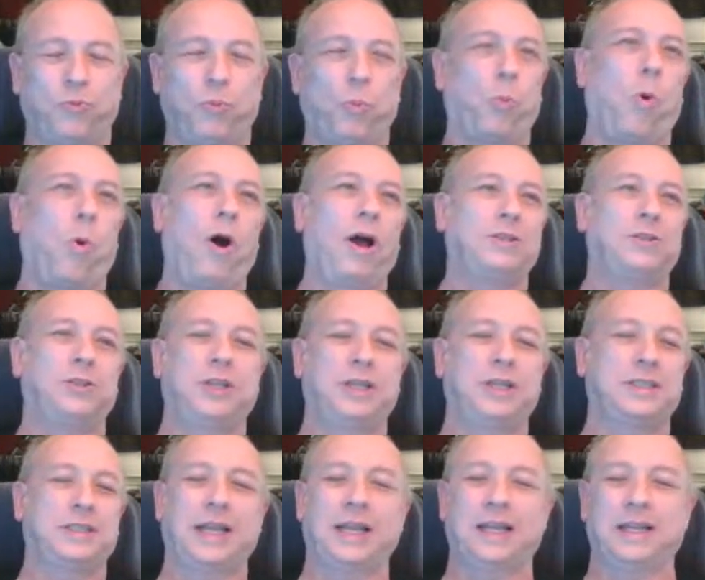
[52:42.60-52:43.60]
watch the
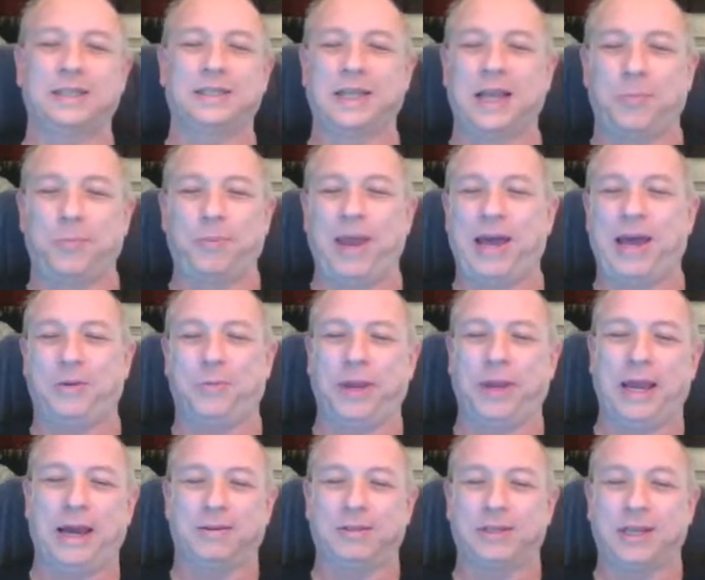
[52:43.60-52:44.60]
sellers how bad
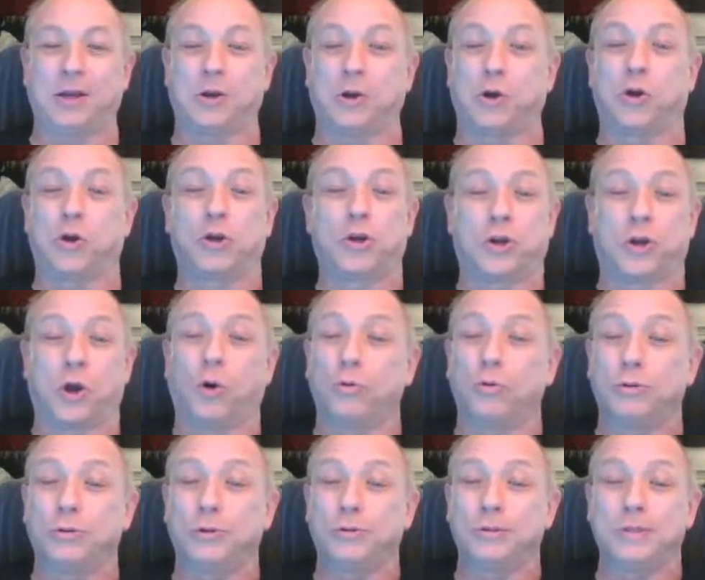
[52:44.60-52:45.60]
we are, it's like, go
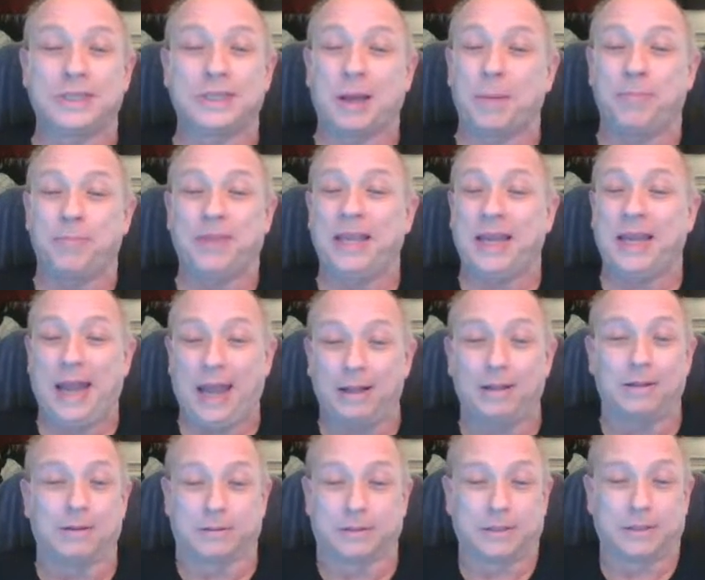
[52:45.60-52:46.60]
do something
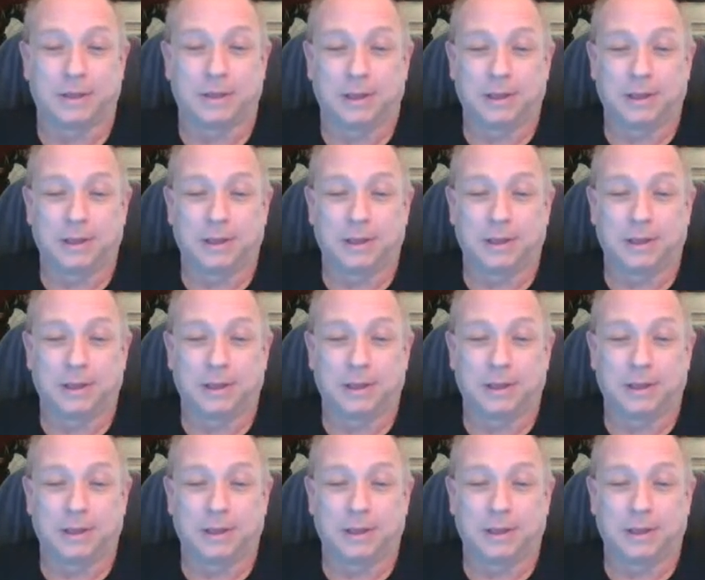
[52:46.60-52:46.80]
else.